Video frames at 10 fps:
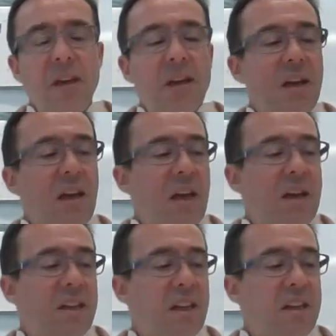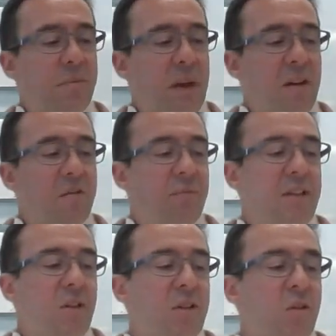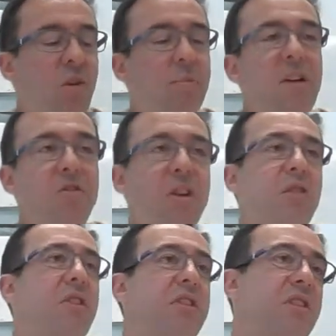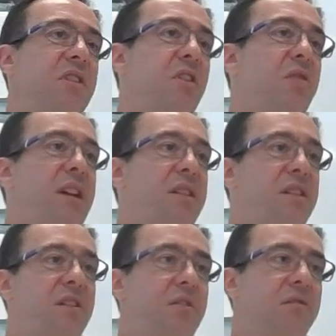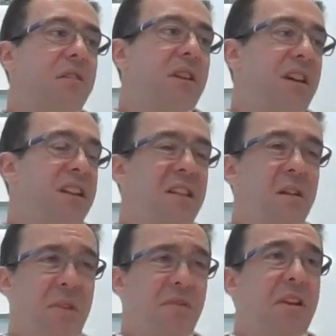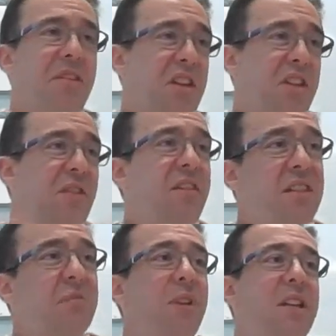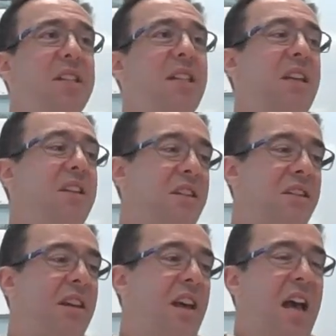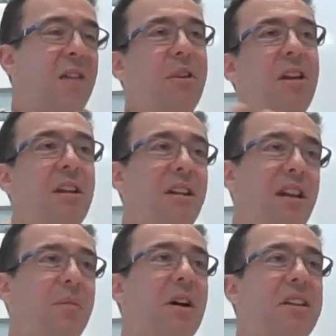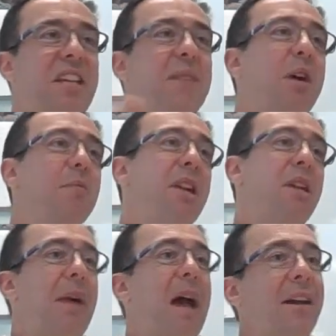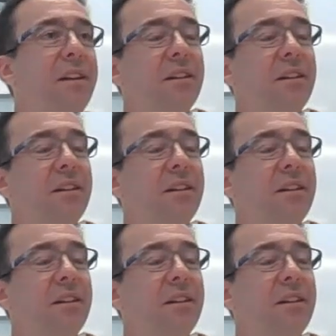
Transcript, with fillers: Uh, it's it's about it's it's all about credit risk. So it's it's I mean uh, it's very simplest. It's how likely am I to get my money back?